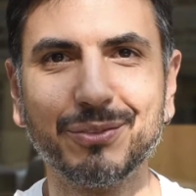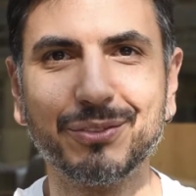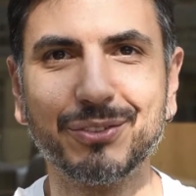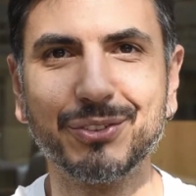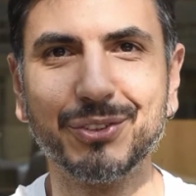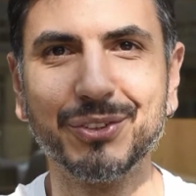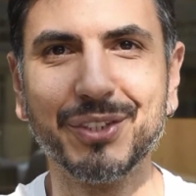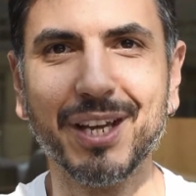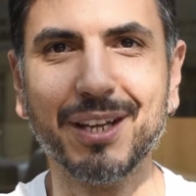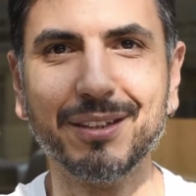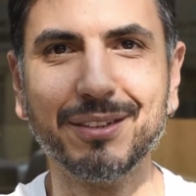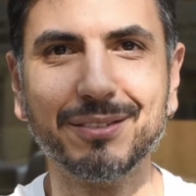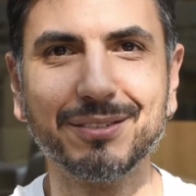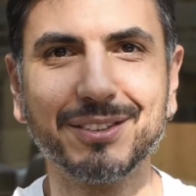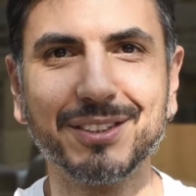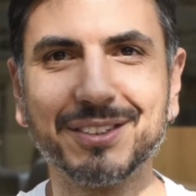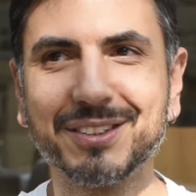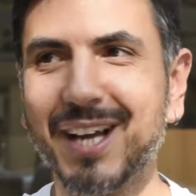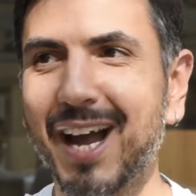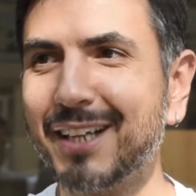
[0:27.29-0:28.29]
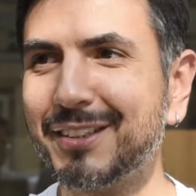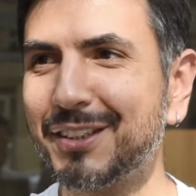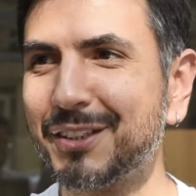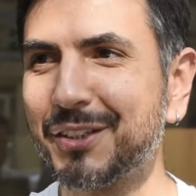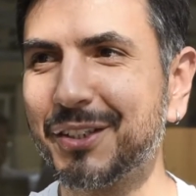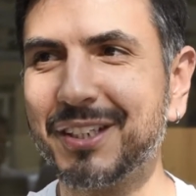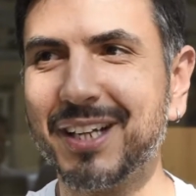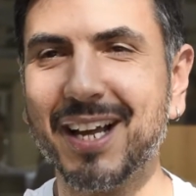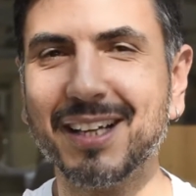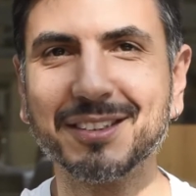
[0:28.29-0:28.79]
Today these guys are
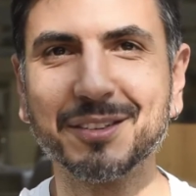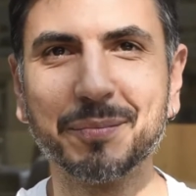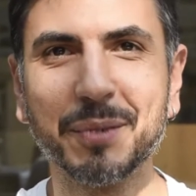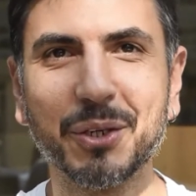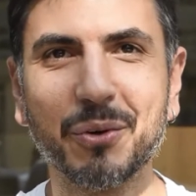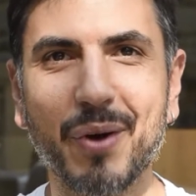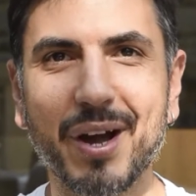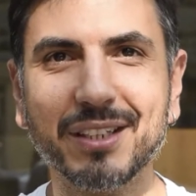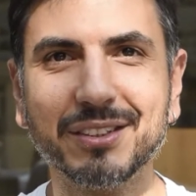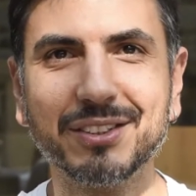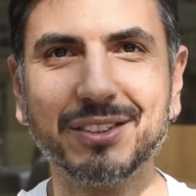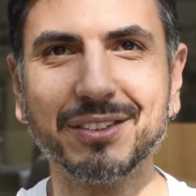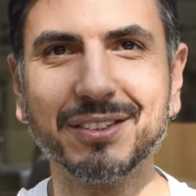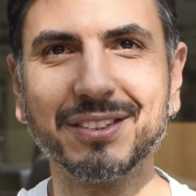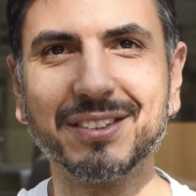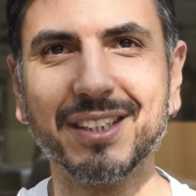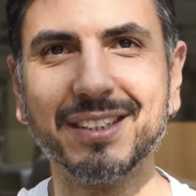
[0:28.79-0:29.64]
gonna ask me questions,